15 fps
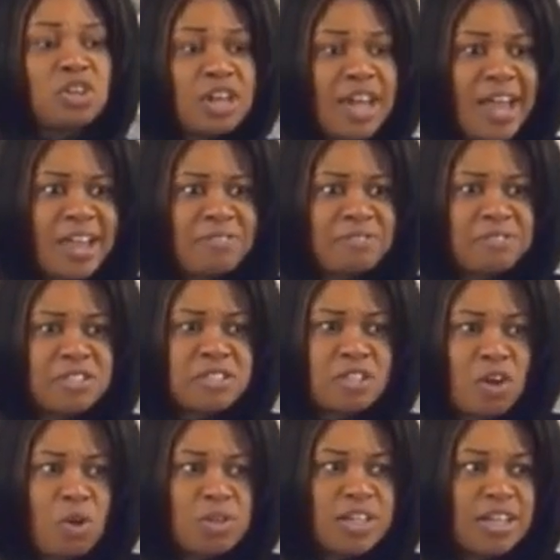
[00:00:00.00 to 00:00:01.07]
your life is
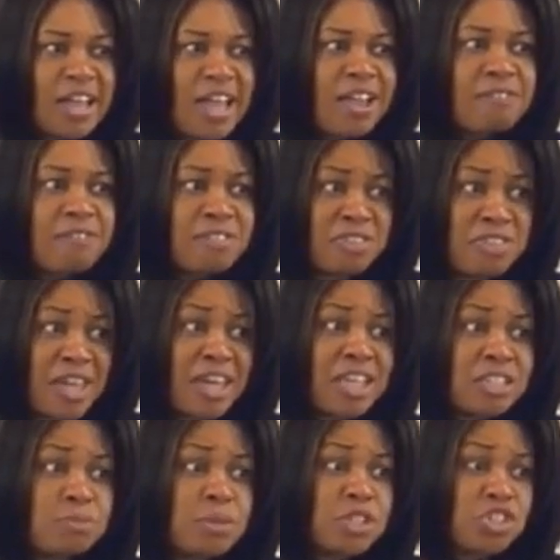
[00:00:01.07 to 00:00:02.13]
the only life that
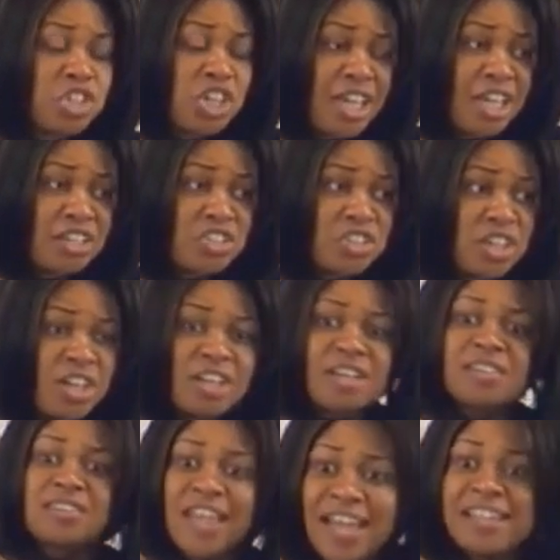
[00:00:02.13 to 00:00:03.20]
has been changed,
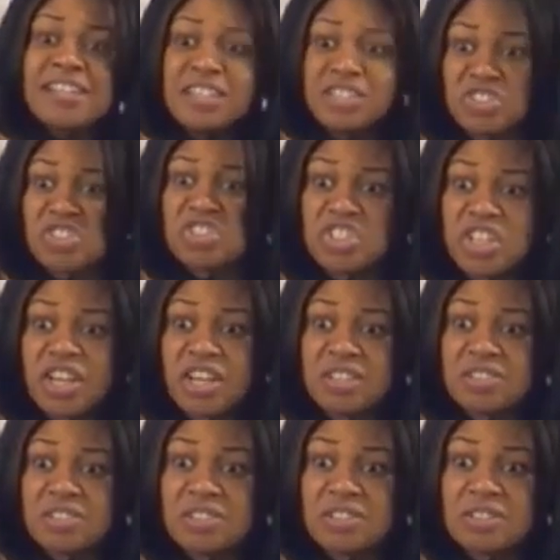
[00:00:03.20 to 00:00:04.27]
that needs to
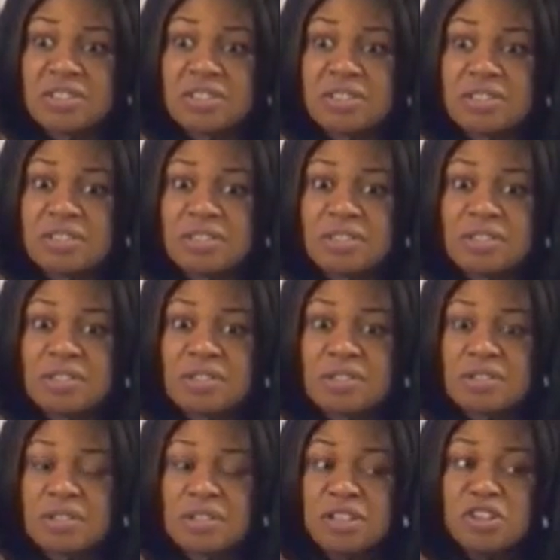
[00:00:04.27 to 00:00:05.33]
change.
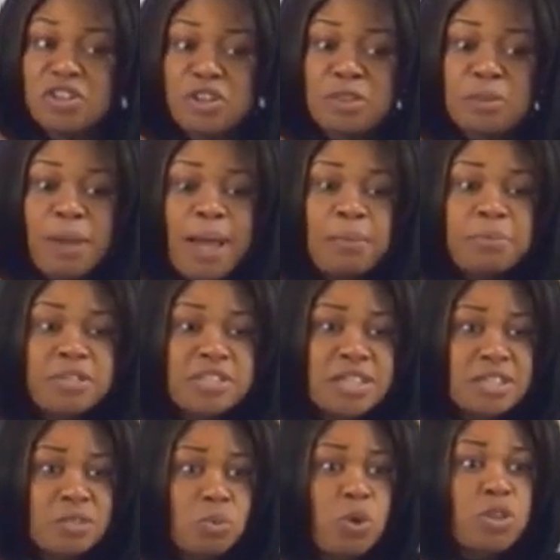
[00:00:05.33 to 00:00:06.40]
You know, the Bible
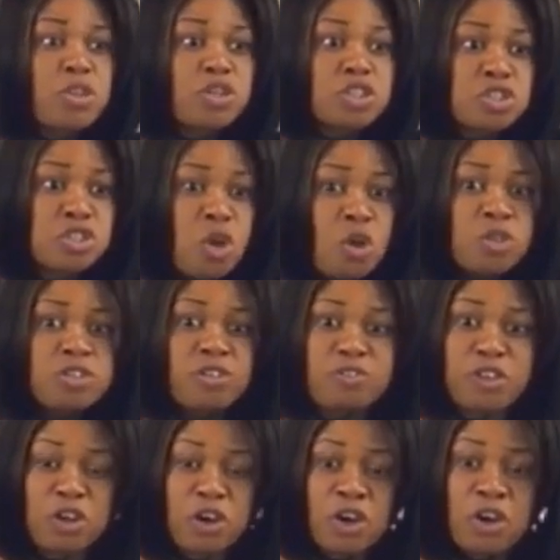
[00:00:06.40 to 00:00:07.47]
says we're the salt
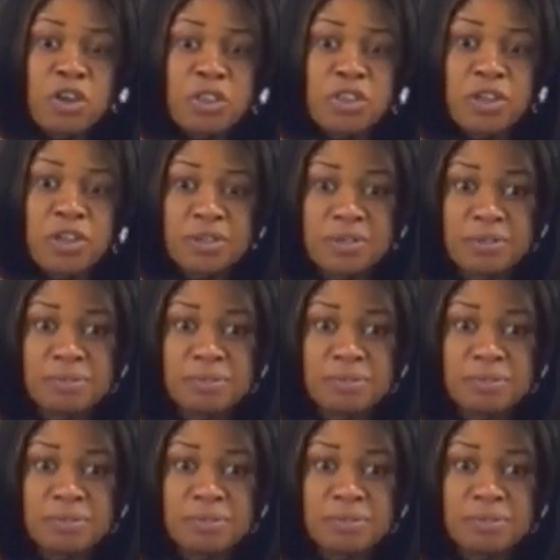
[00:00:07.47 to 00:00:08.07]
of the earth.